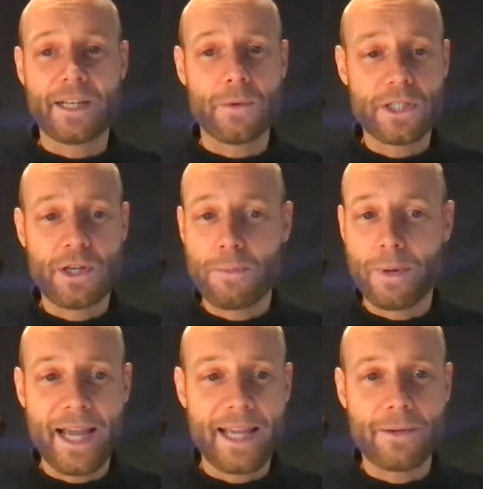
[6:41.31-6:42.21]
There was no
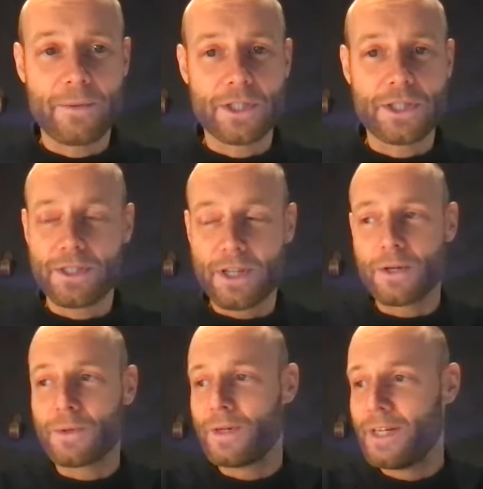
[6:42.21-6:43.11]
plan. There was
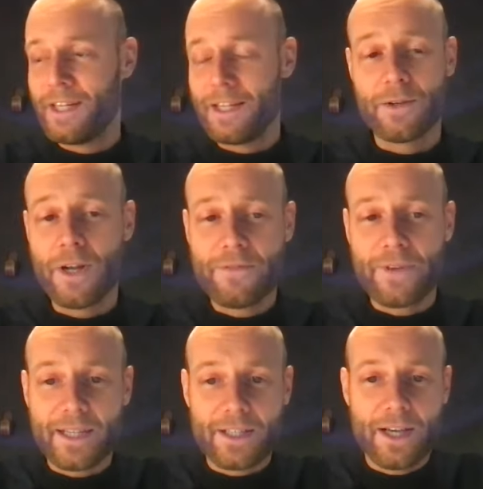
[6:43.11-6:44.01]
no
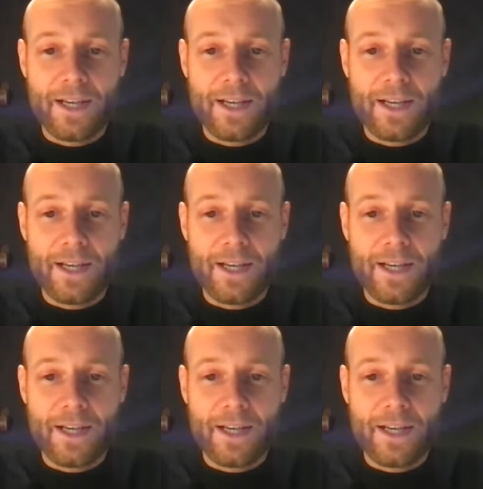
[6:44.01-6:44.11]
nothing.